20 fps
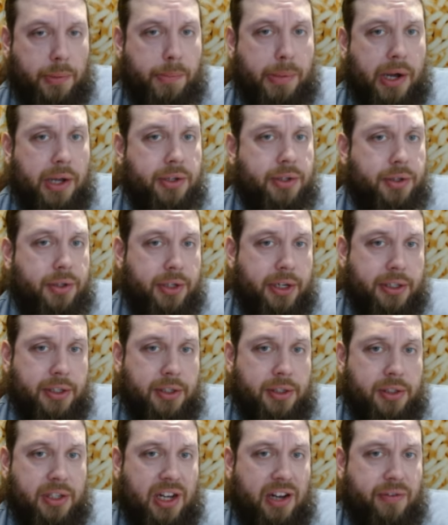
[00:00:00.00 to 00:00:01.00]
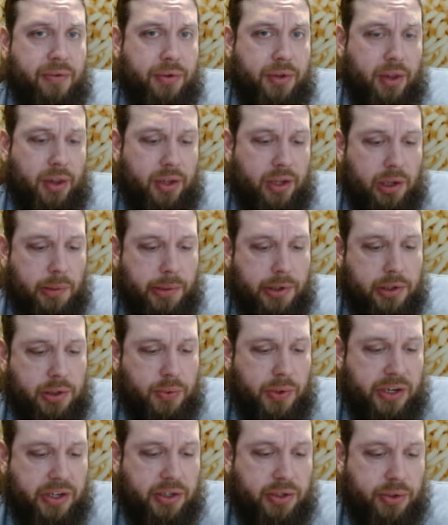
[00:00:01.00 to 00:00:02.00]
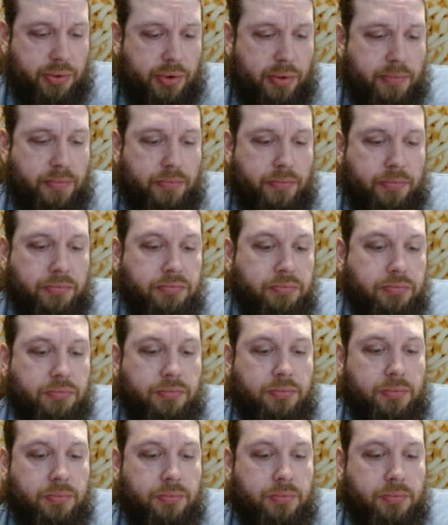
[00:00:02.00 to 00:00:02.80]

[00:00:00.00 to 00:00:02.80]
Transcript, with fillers: Their buns are nice and soft with a little bit of sweetness to them